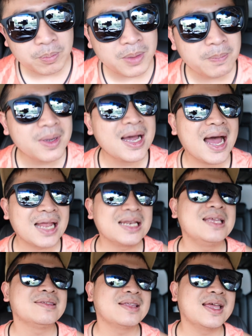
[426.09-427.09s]
People
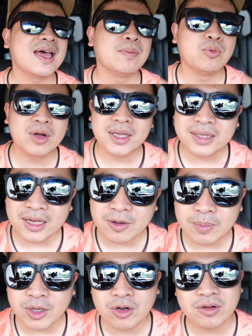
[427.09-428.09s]
hardly stay at Bukit Town
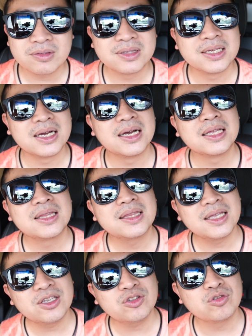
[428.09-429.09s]
because the
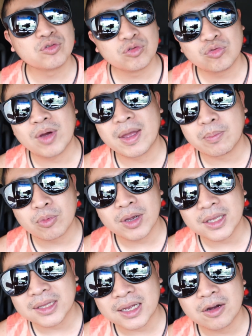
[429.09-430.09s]
things to do at
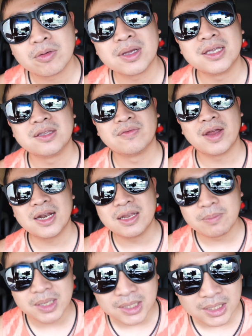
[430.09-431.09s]
Bukit Town is very
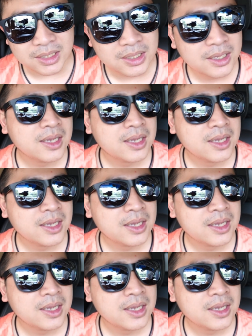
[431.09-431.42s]
limited.